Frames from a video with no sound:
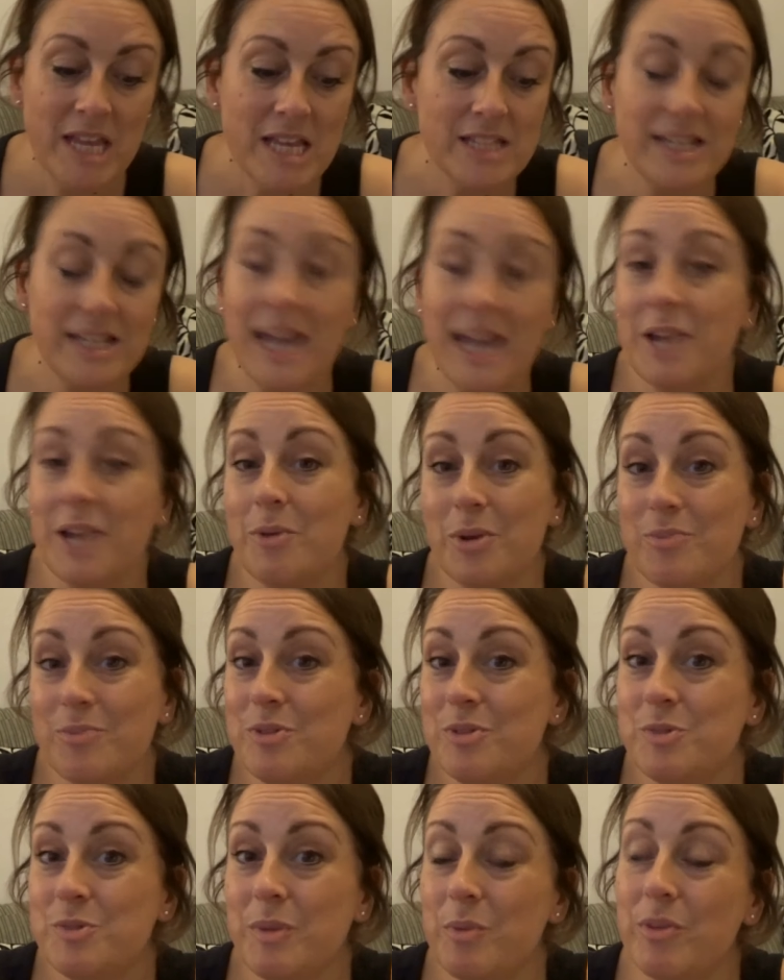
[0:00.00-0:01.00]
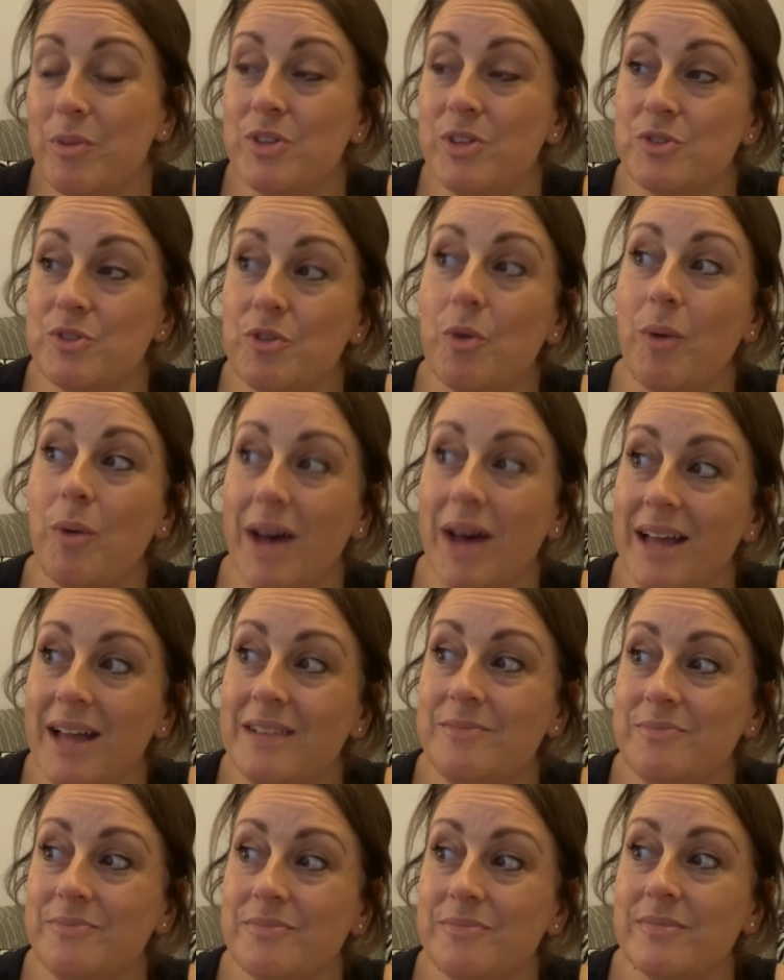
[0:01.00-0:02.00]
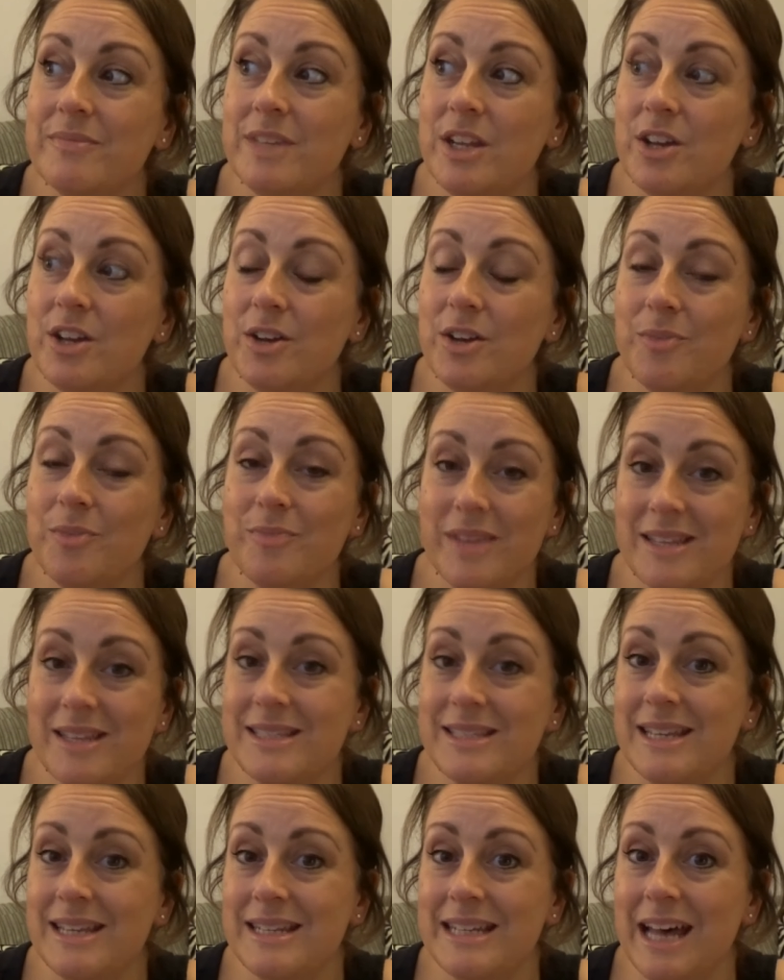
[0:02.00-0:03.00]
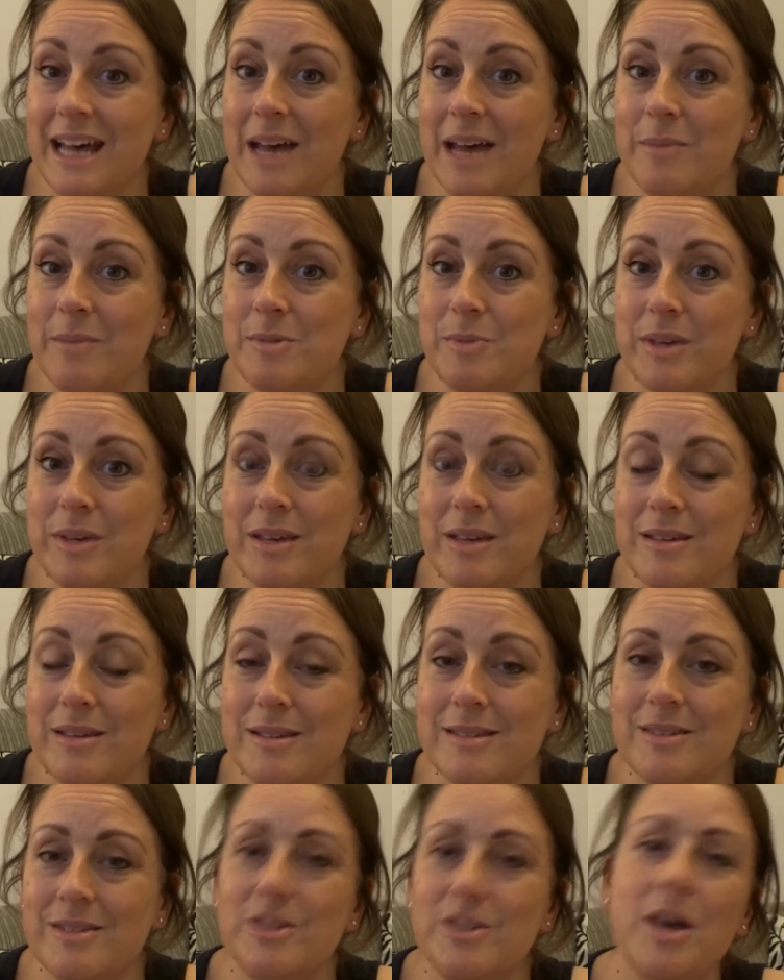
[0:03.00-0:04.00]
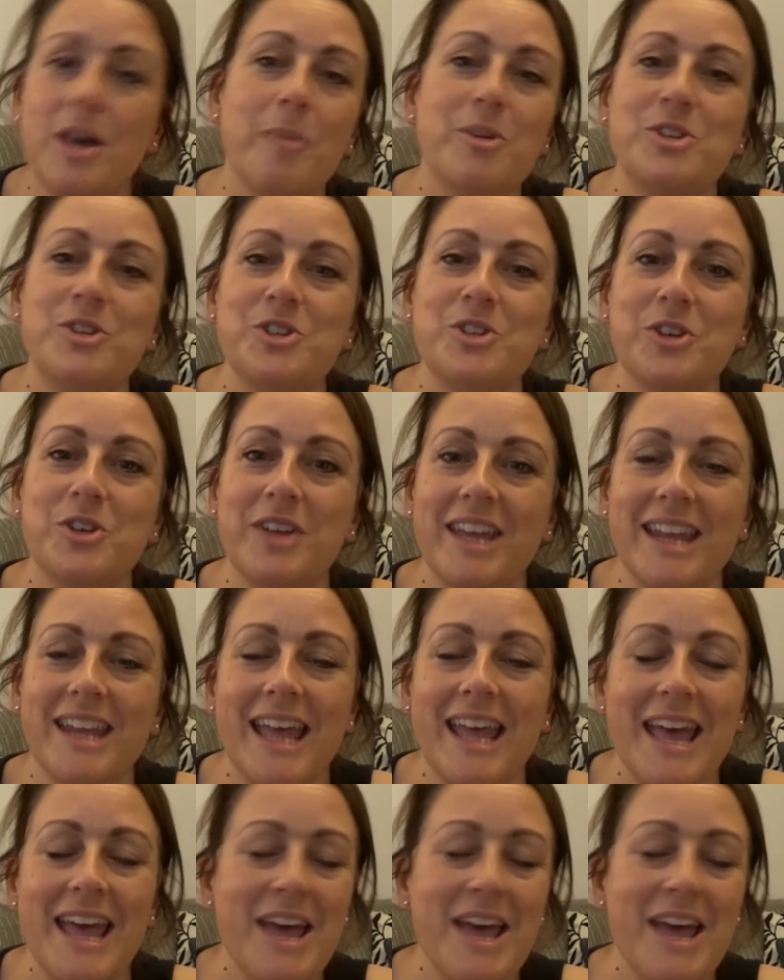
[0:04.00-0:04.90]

So anyone who's been with us for a while, you know, it's sad times because, no, I'm only joking.